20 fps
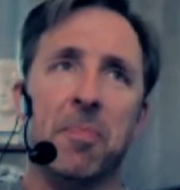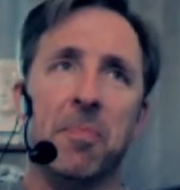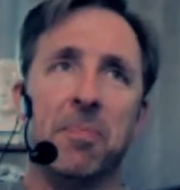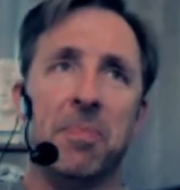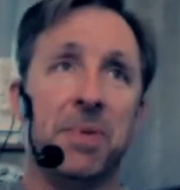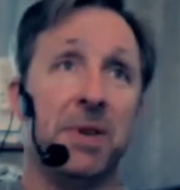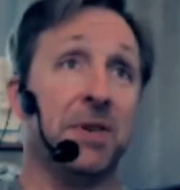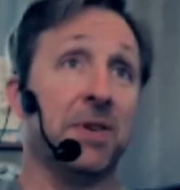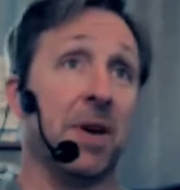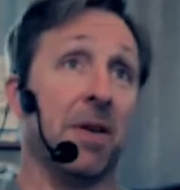
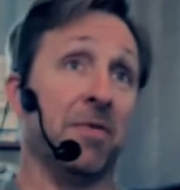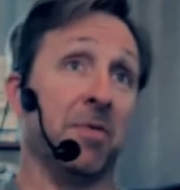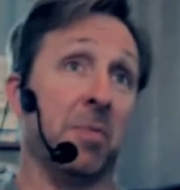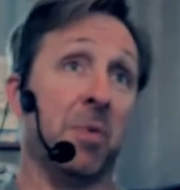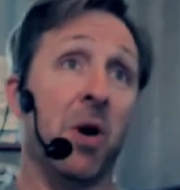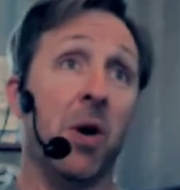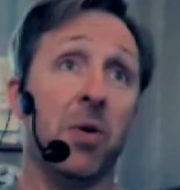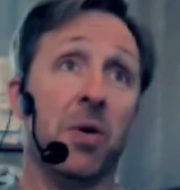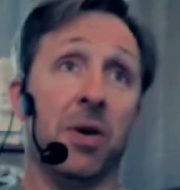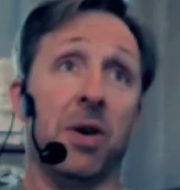These come from
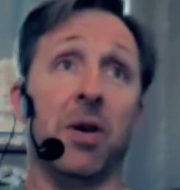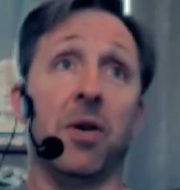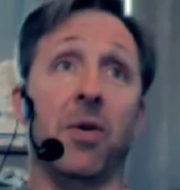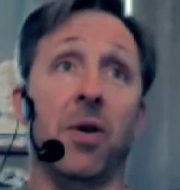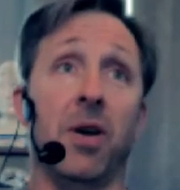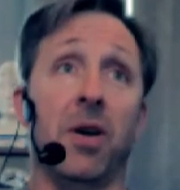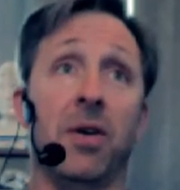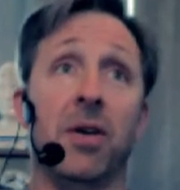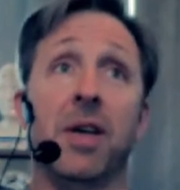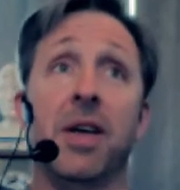coconut
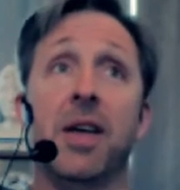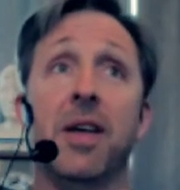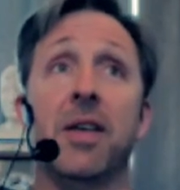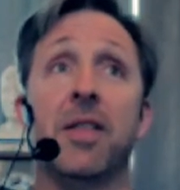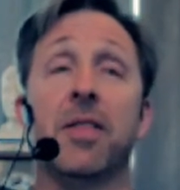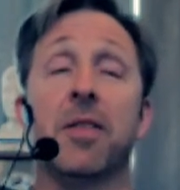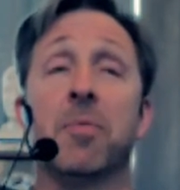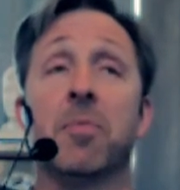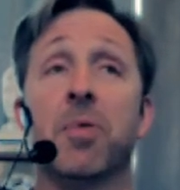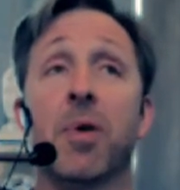oil.
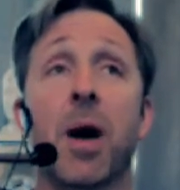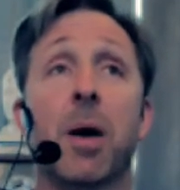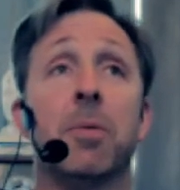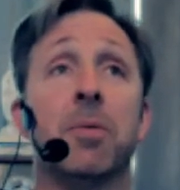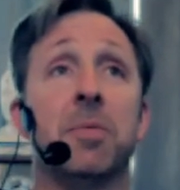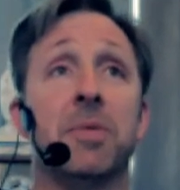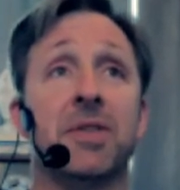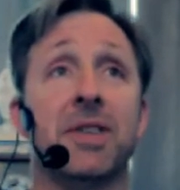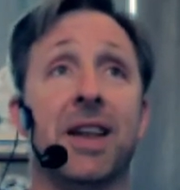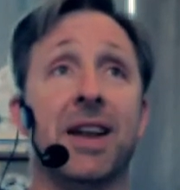The
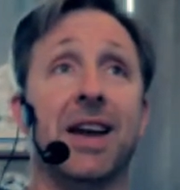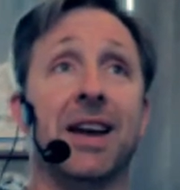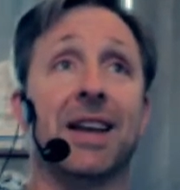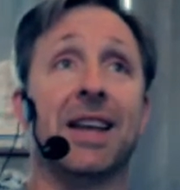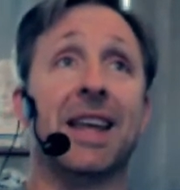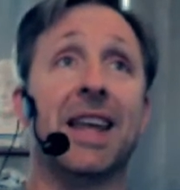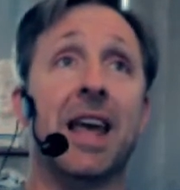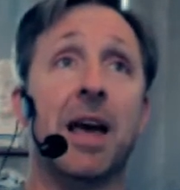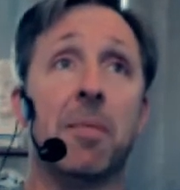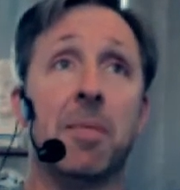problem is that a
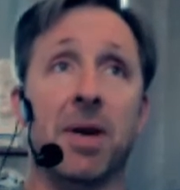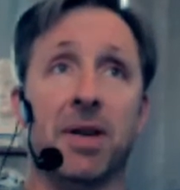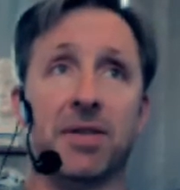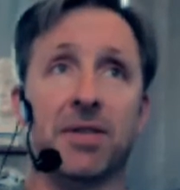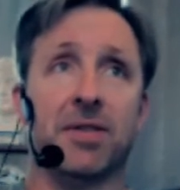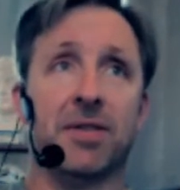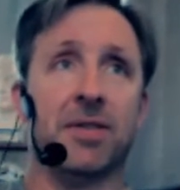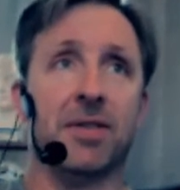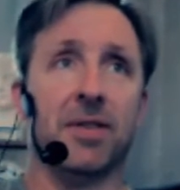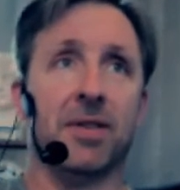
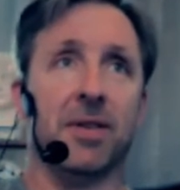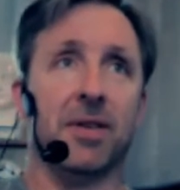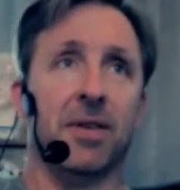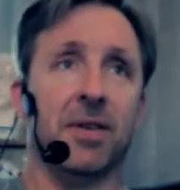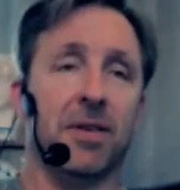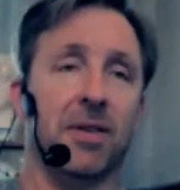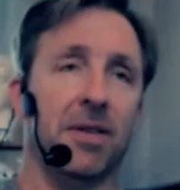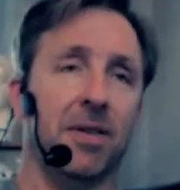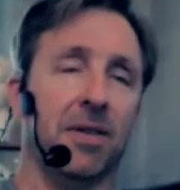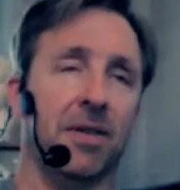chemist
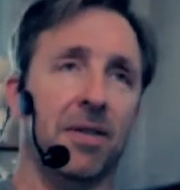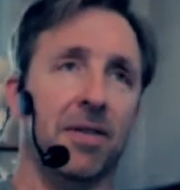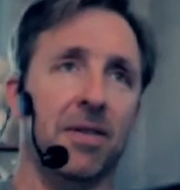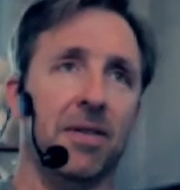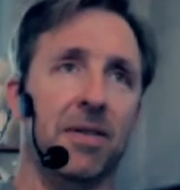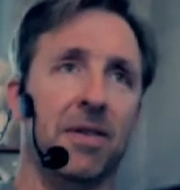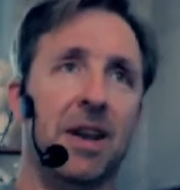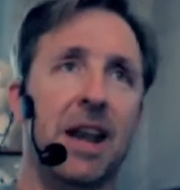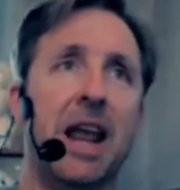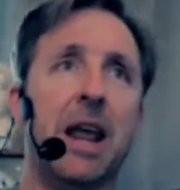
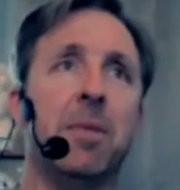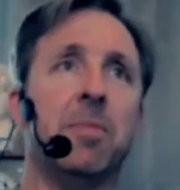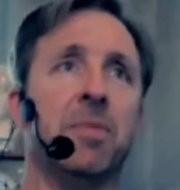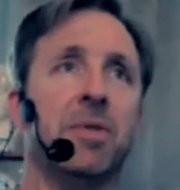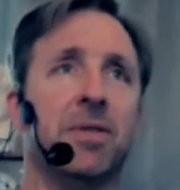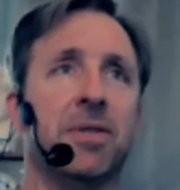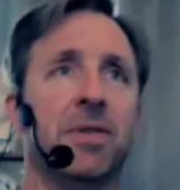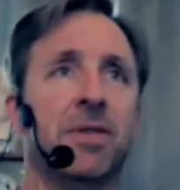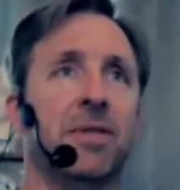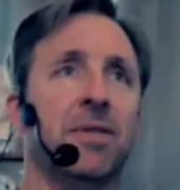
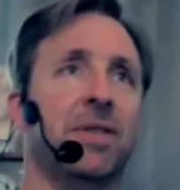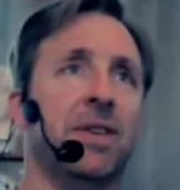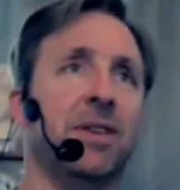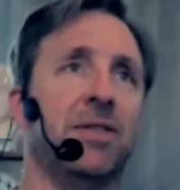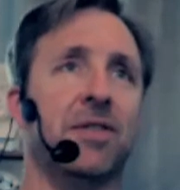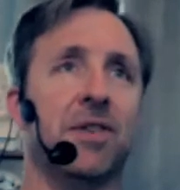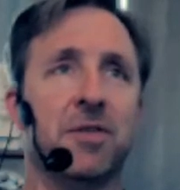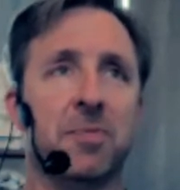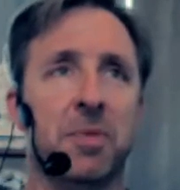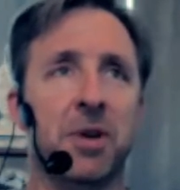named
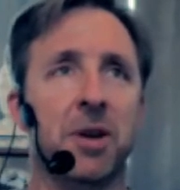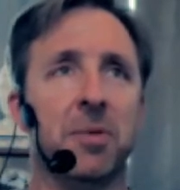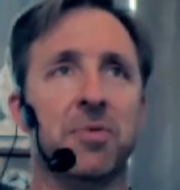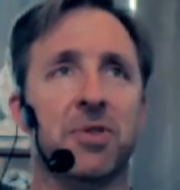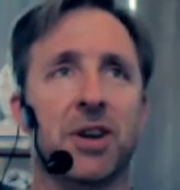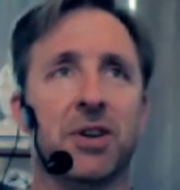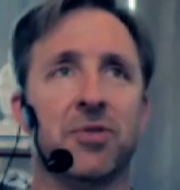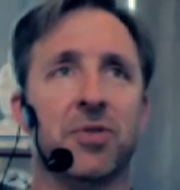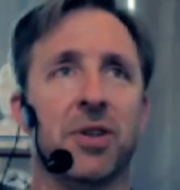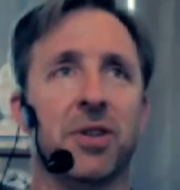these as medium
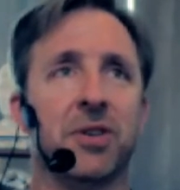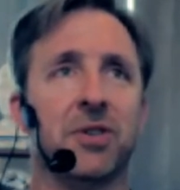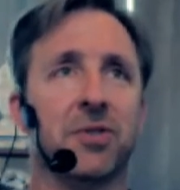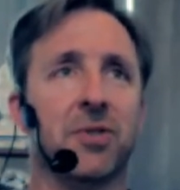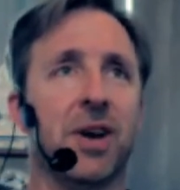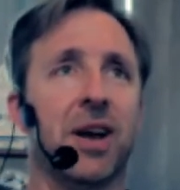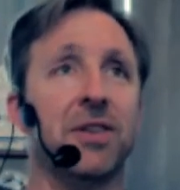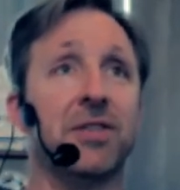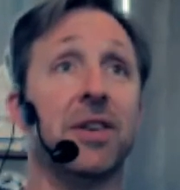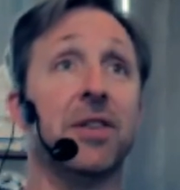chain
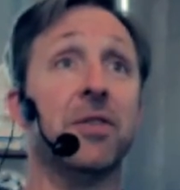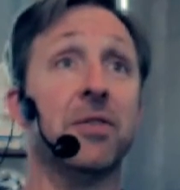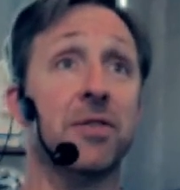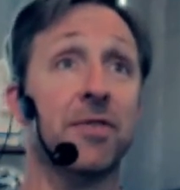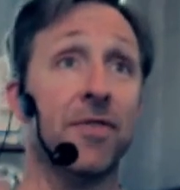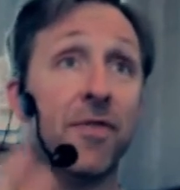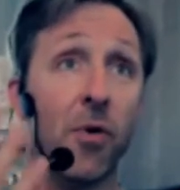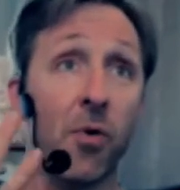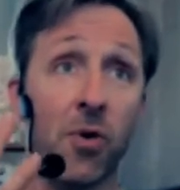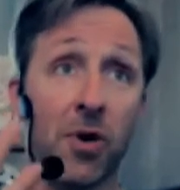triglycerides. And there's
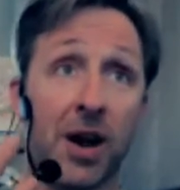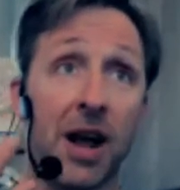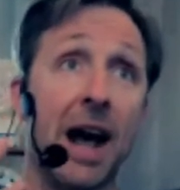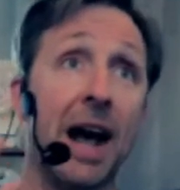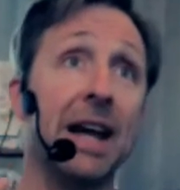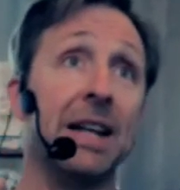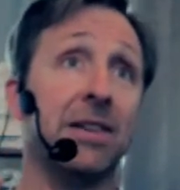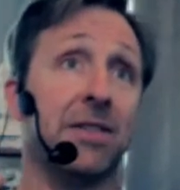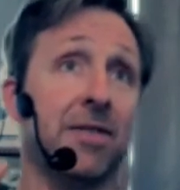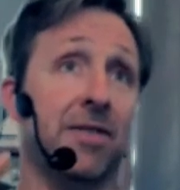4
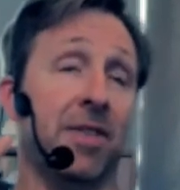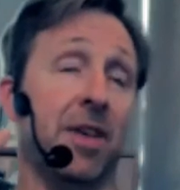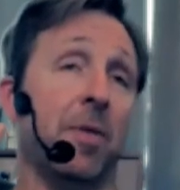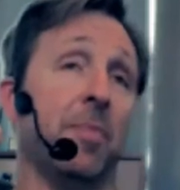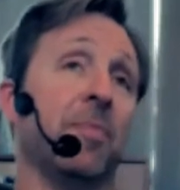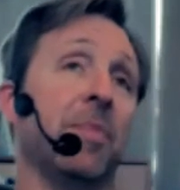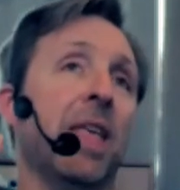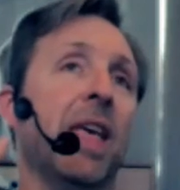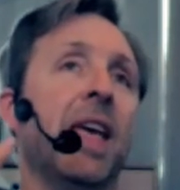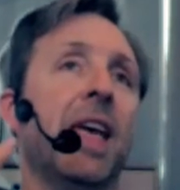kinds of
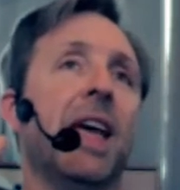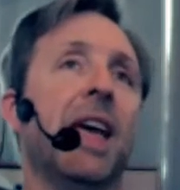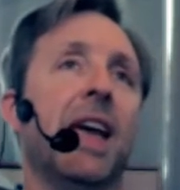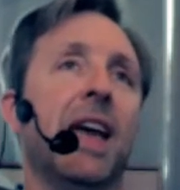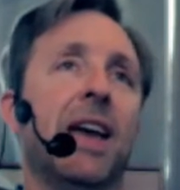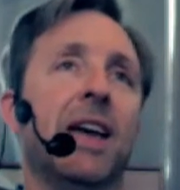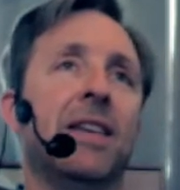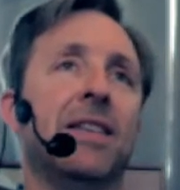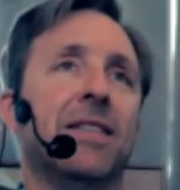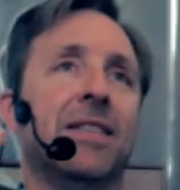them.
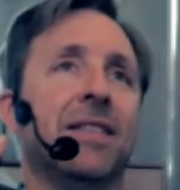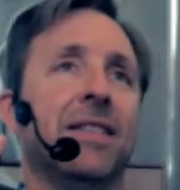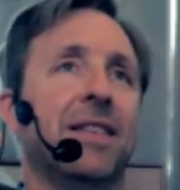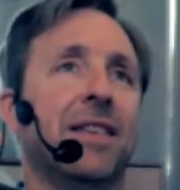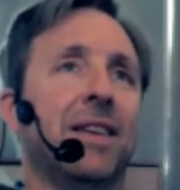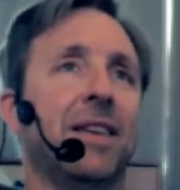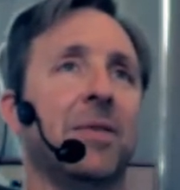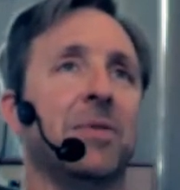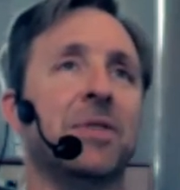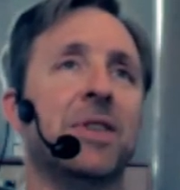And
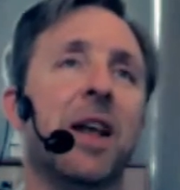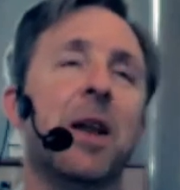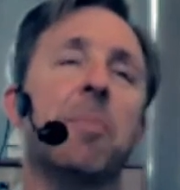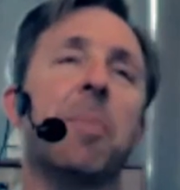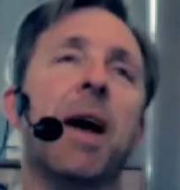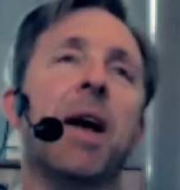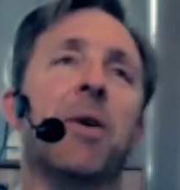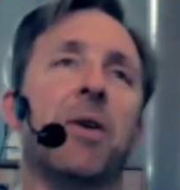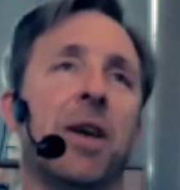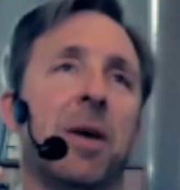it was not a
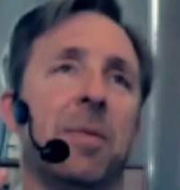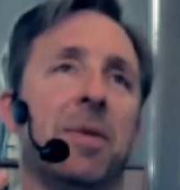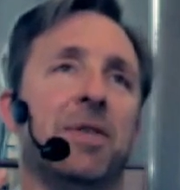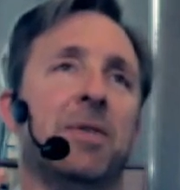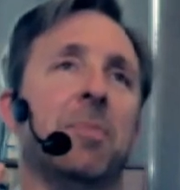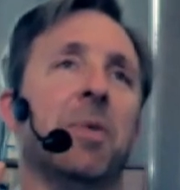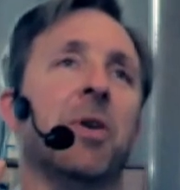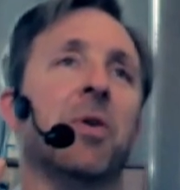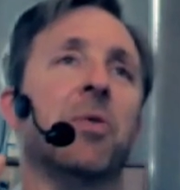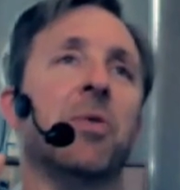
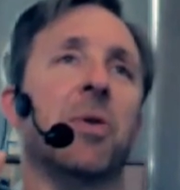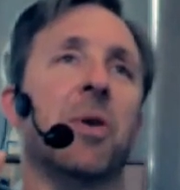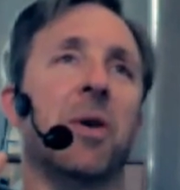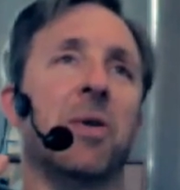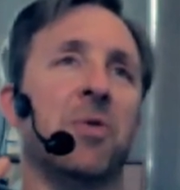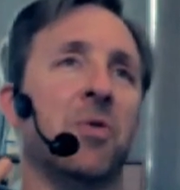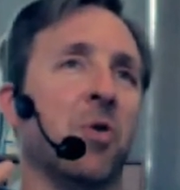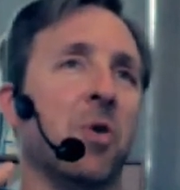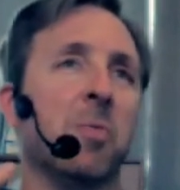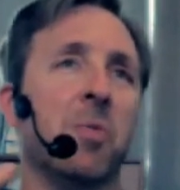biochemist, but
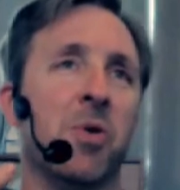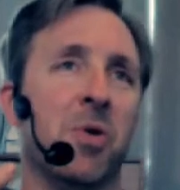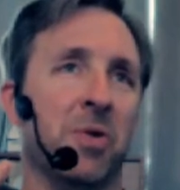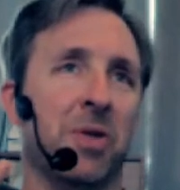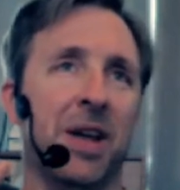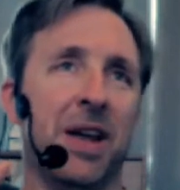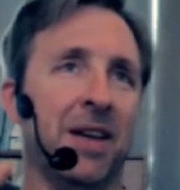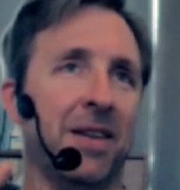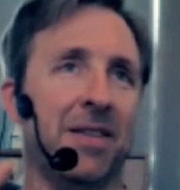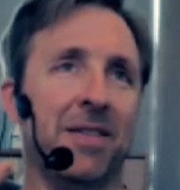a normal
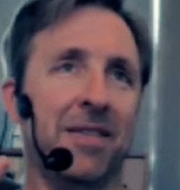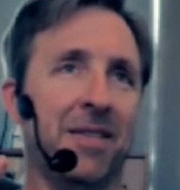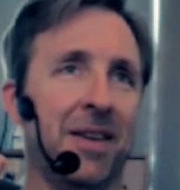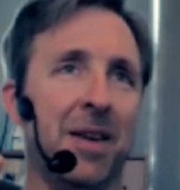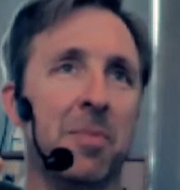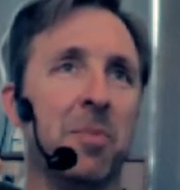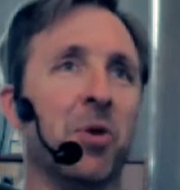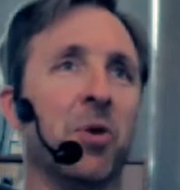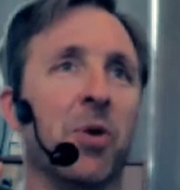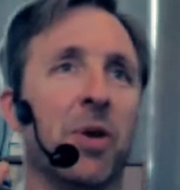like
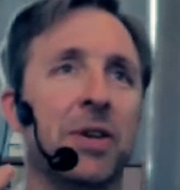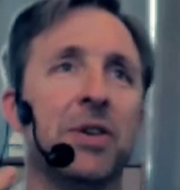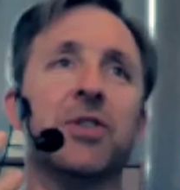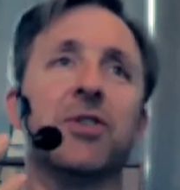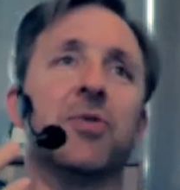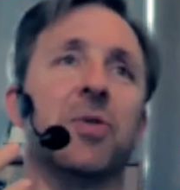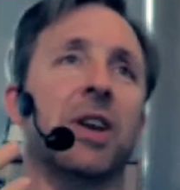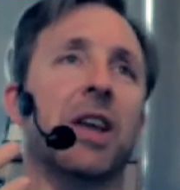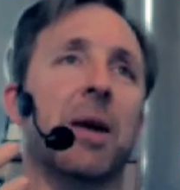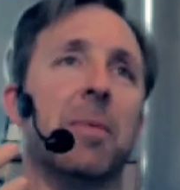chemical
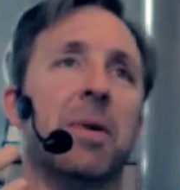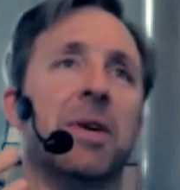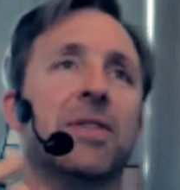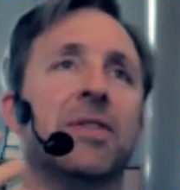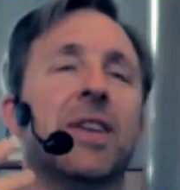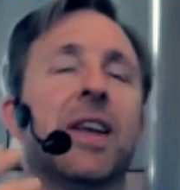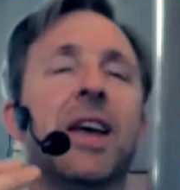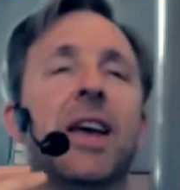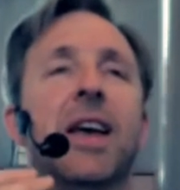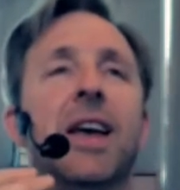industry chemist.